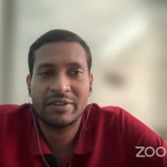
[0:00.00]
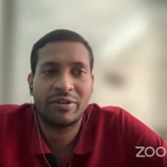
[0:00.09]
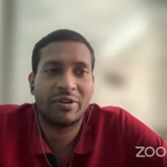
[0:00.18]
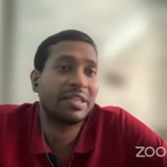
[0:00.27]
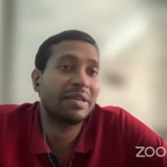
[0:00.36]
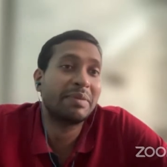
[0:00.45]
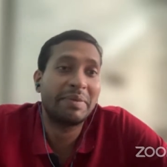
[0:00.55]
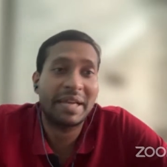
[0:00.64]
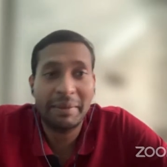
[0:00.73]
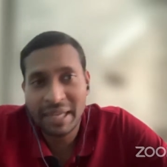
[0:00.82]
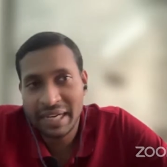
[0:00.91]
or they may be
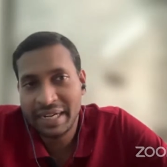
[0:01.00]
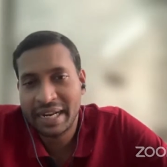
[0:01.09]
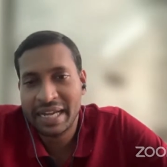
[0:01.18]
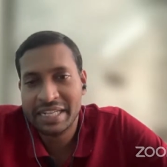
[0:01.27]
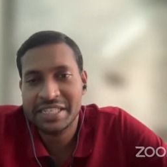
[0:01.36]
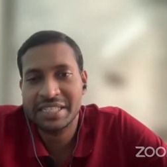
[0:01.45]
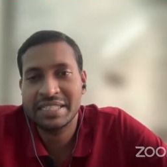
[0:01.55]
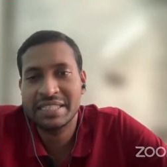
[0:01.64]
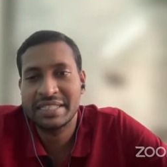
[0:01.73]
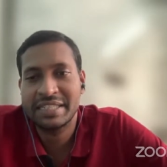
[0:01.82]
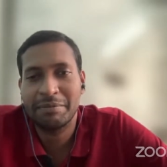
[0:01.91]
chemical
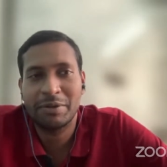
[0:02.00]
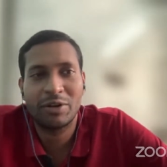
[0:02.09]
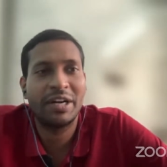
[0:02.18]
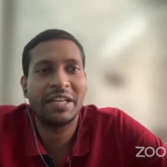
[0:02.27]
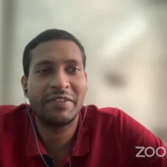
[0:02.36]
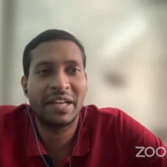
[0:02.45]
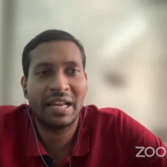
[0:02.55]
interactions that may not even